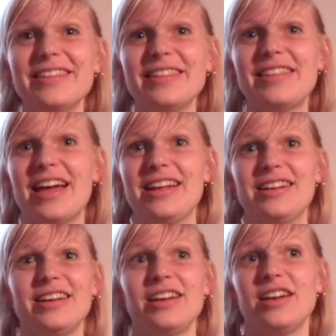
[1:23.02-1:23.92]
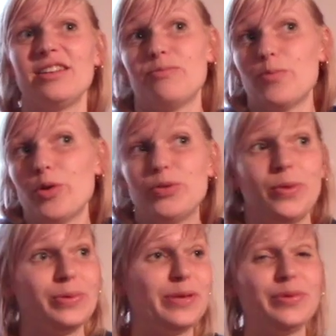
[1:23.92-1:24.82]
That most
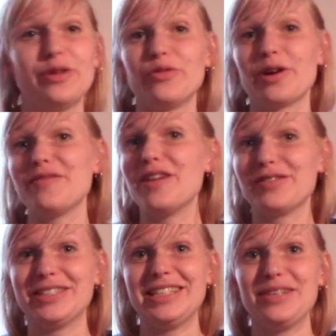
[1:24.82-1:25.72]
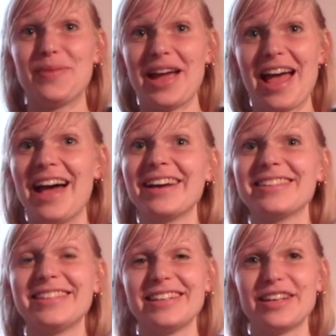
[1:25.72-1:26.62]
people I play for have never seen my
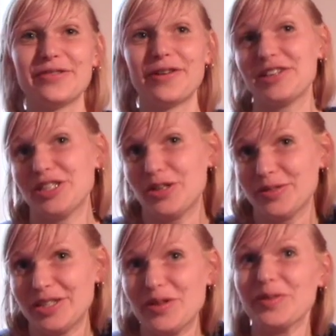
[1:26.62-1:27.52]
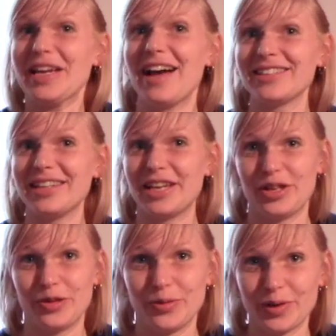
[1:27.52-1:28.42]
act. As far as I know, it's the only act like it
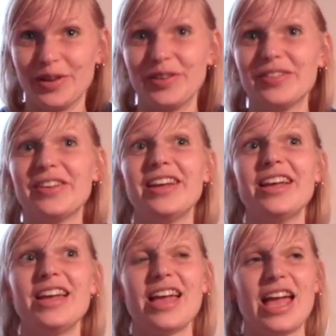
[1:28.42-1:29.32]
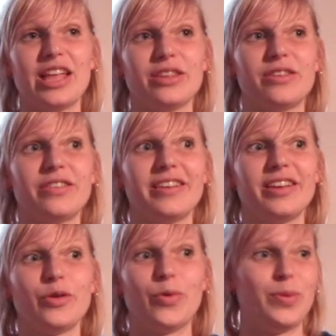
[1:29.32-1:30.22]
in the world. And
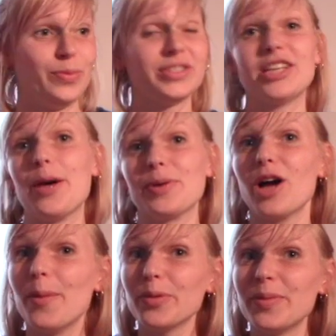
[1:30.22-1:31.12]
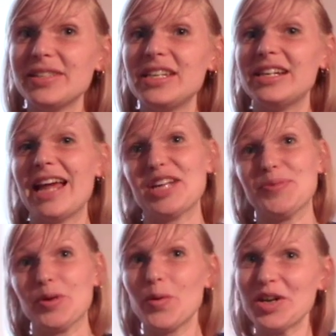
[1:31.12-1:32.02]
when people stop and compliment it and ask
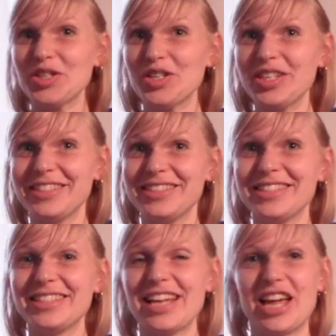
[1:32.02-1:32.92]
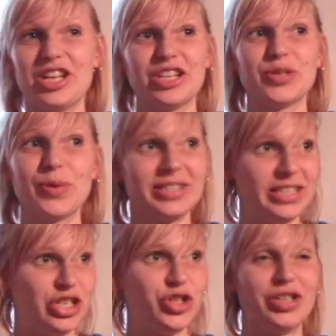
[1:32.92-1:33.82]
me questions and express an
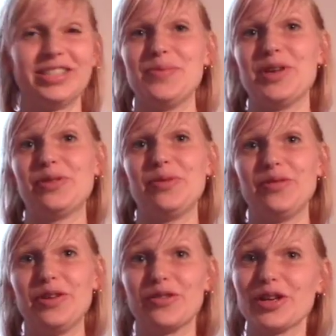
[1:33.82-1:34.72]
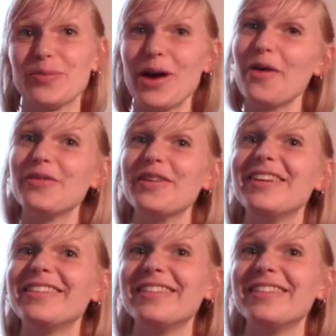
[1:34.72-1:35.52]
interest, it makes me feel really proud of it.